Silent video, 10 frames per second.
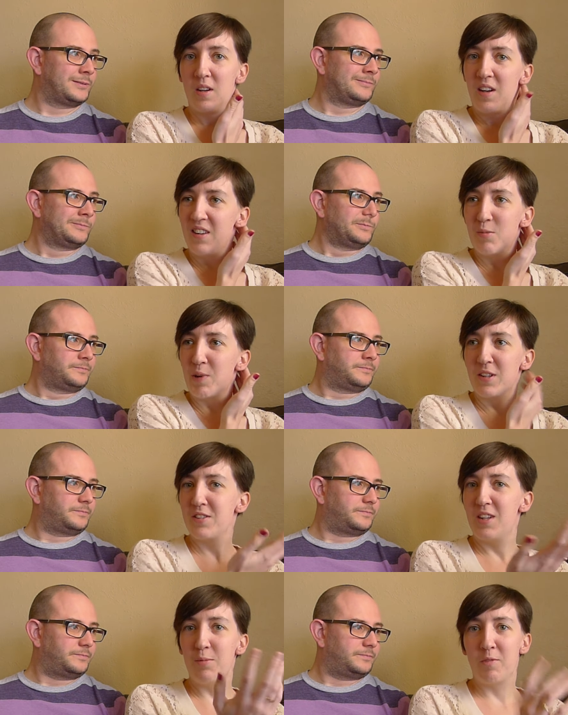Speaker 1: in the big
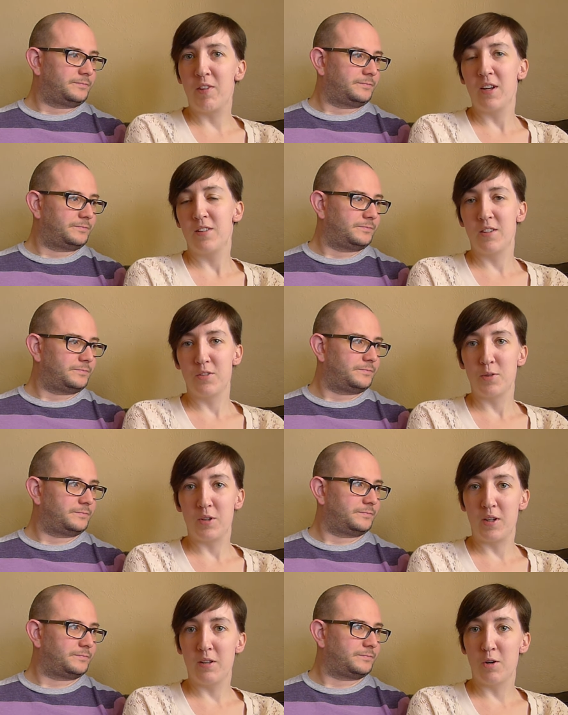scheme of things is
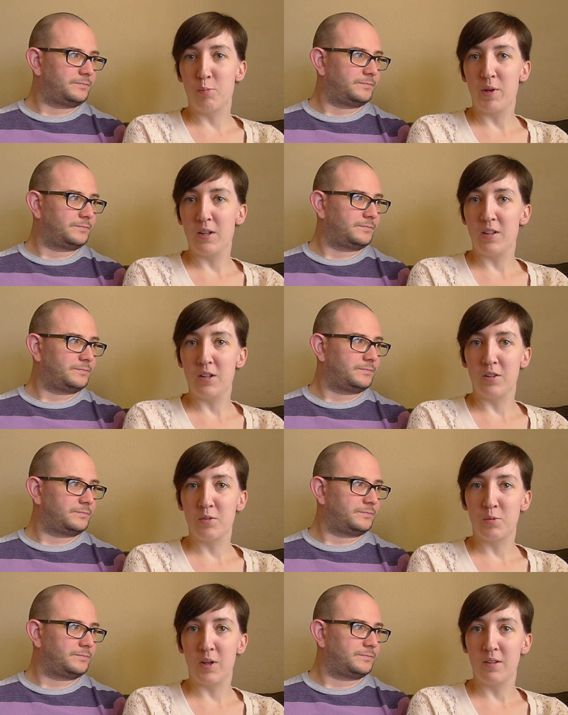really no big
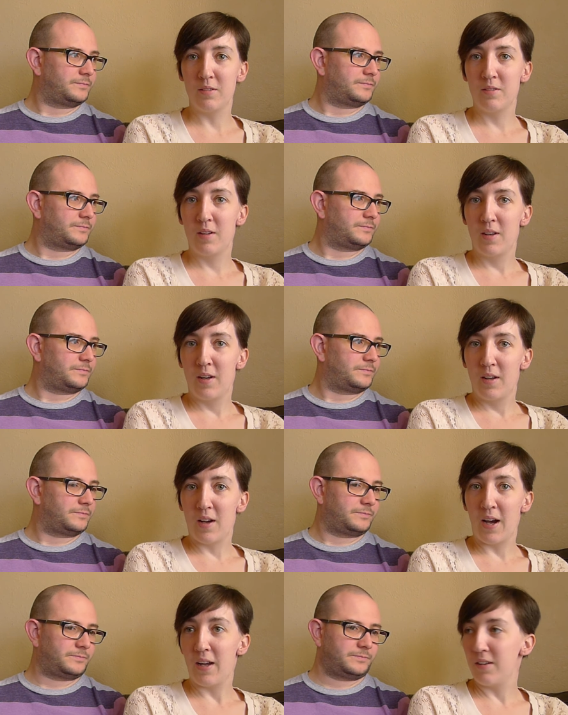deal when
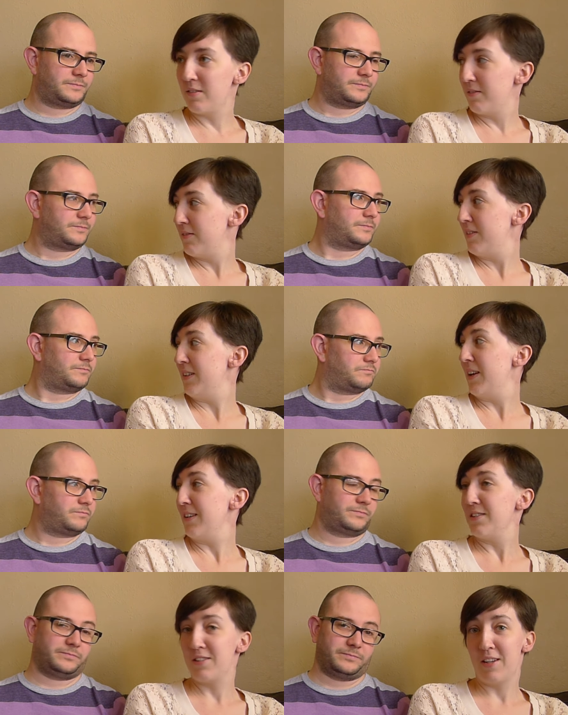I
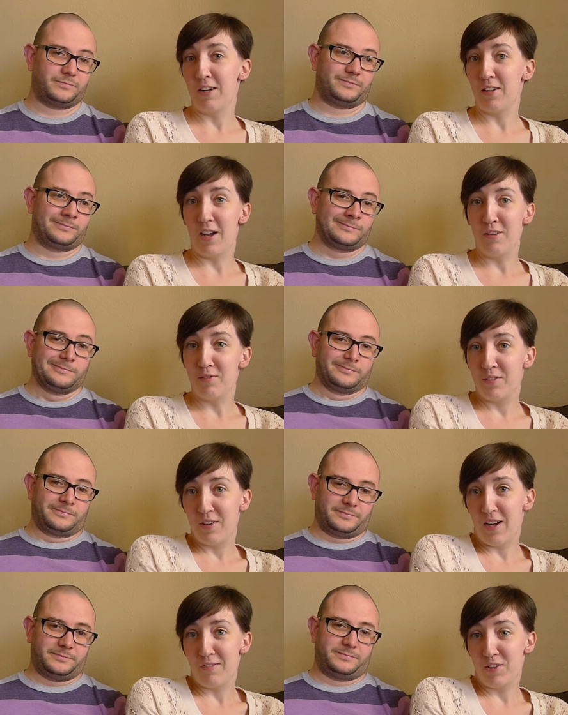get to stay
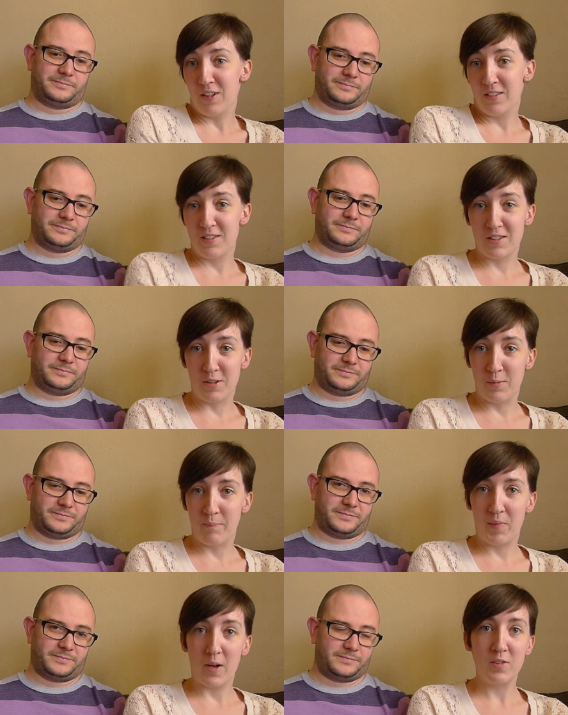alive after it.
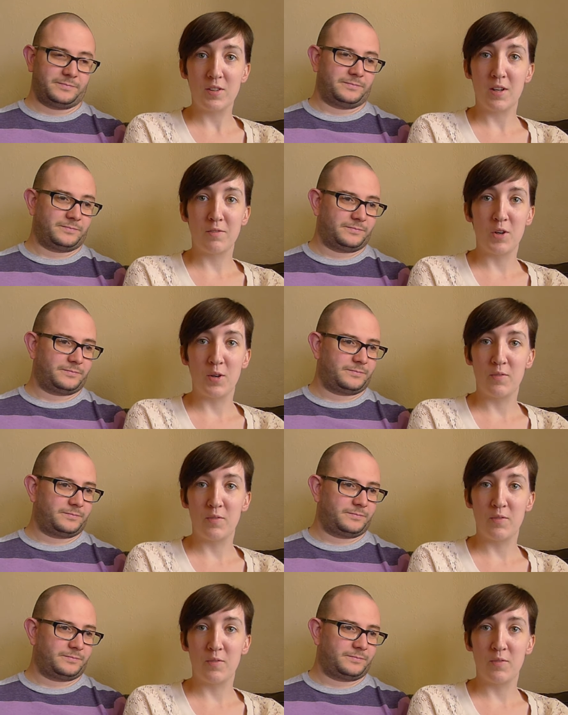So that was a tough road